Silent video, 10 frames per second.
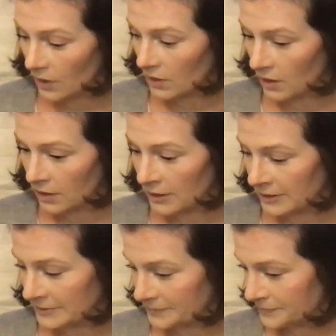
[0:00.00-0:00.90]

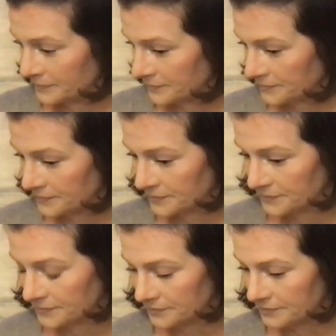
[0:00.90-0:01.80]
Um
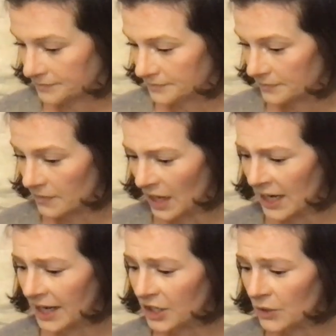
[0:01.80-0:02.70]

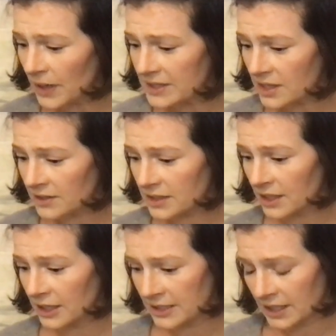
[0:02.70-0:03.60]
and I know I talked
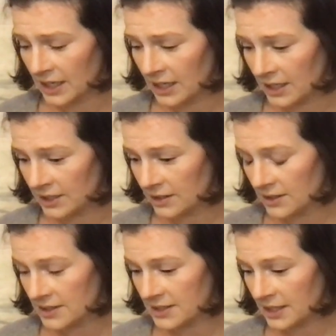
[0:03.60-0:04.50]
on uh,
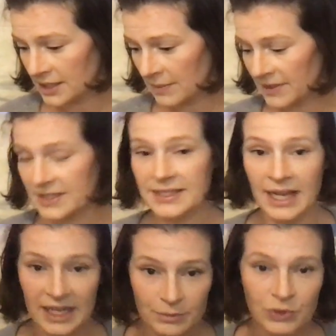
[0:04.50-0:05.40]
Sunday about
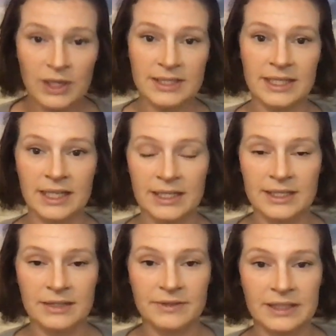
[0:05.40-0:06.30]
staying present and
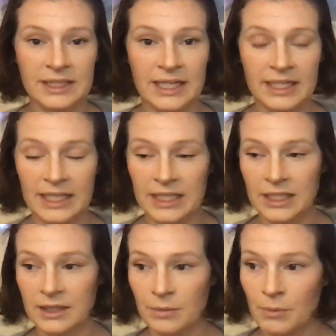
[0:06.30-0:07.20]
stuff like that
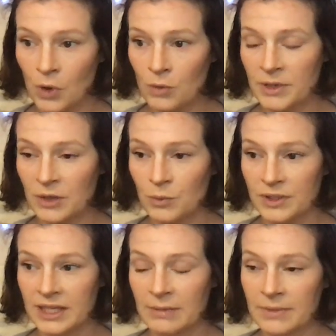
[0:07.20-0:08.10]
in the moment and
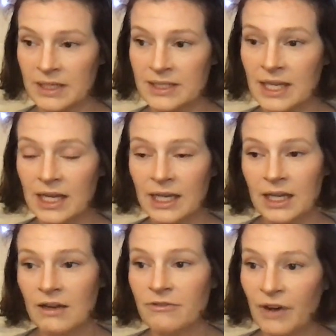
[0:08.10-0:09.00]
what that means.
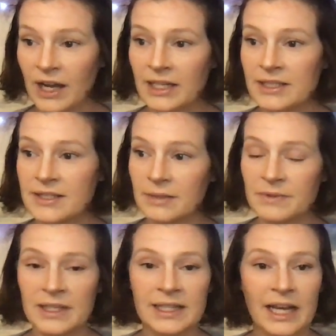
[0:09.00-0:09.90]
Find
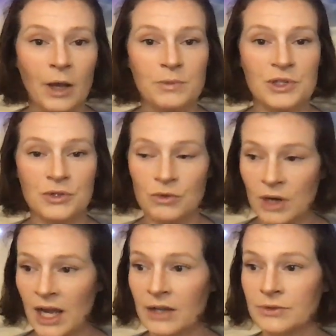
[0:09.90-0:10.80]
something that helps you
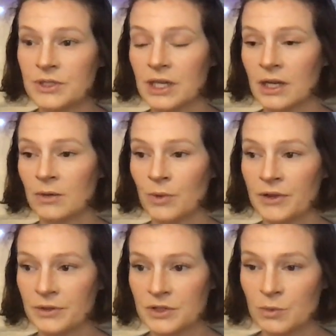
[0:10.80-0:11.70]
ground, um,
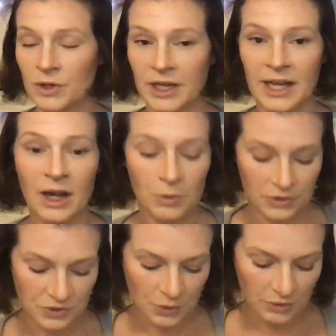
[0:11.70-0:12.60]
whether it's working out,
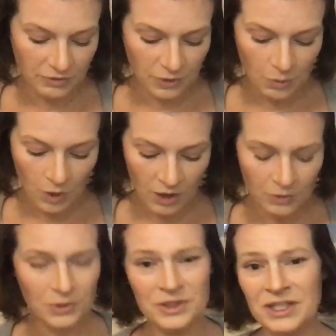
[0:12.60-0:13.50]
whether it's going for a walk,
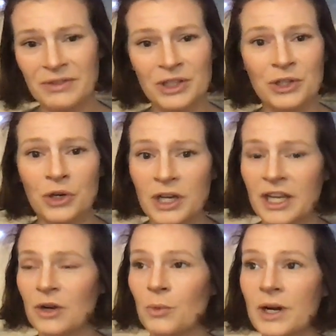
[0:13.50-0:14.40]
whether it's even
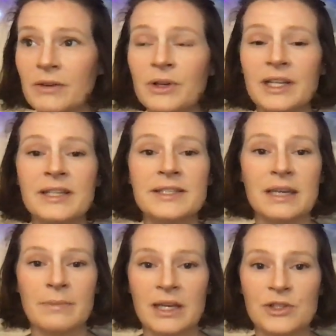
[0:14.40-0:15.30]
cooking or whatever it is
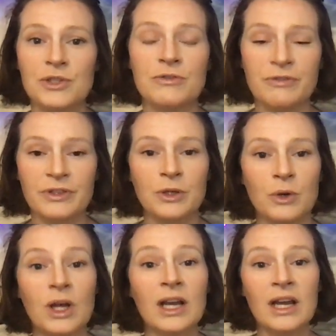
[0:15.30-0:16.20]
that makes you
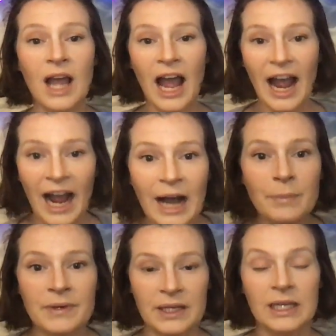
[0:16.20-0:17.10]
feel
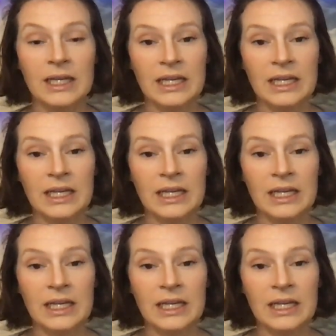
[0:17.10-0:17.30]
happy